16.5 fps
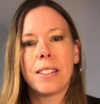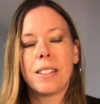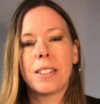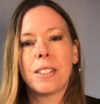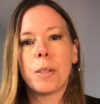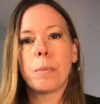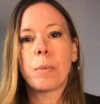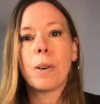
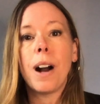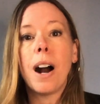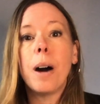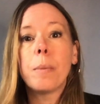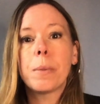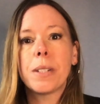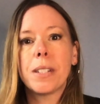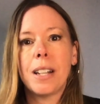some
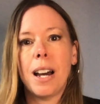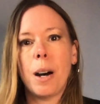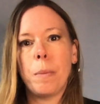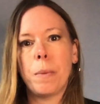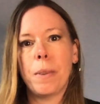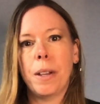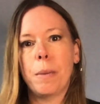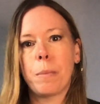prompts to
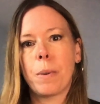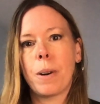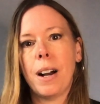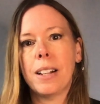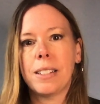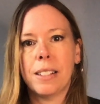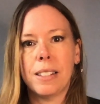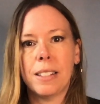help them
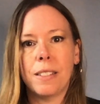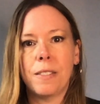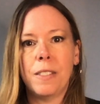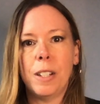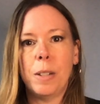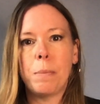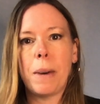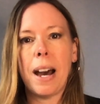process the
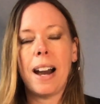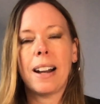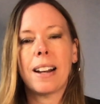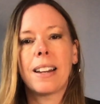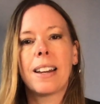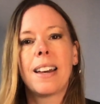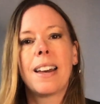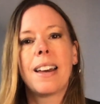
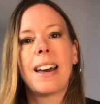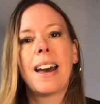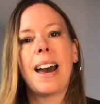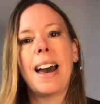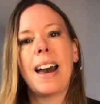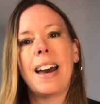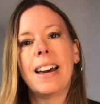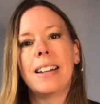feedback.
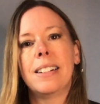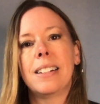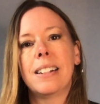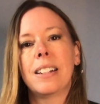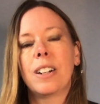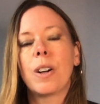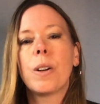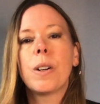And I
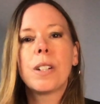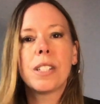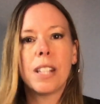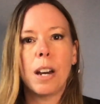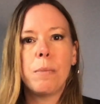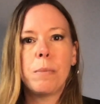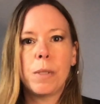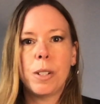encourage
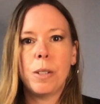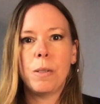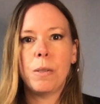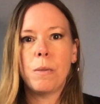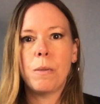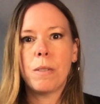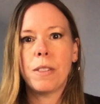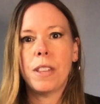them
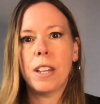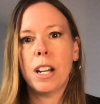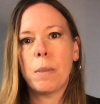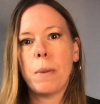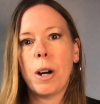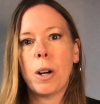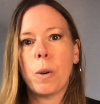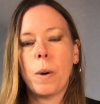to think
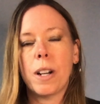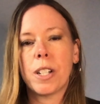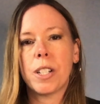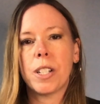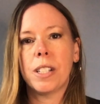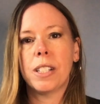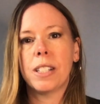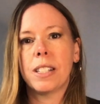about
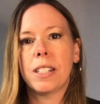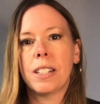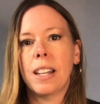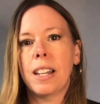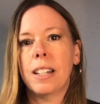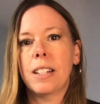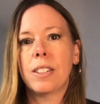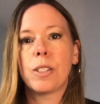questions
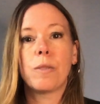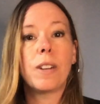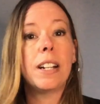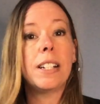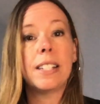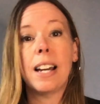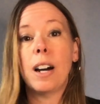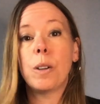like to write
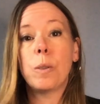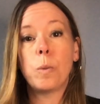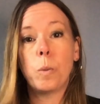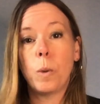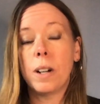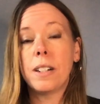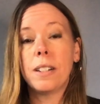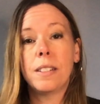down
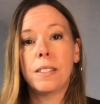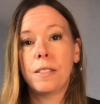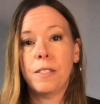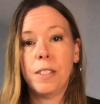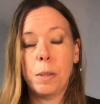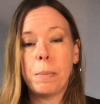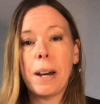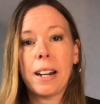what
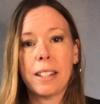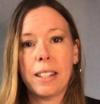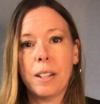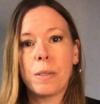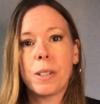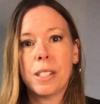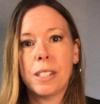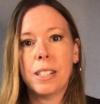feedback they
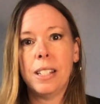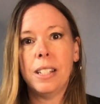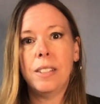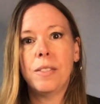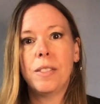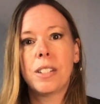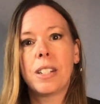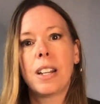
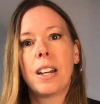received.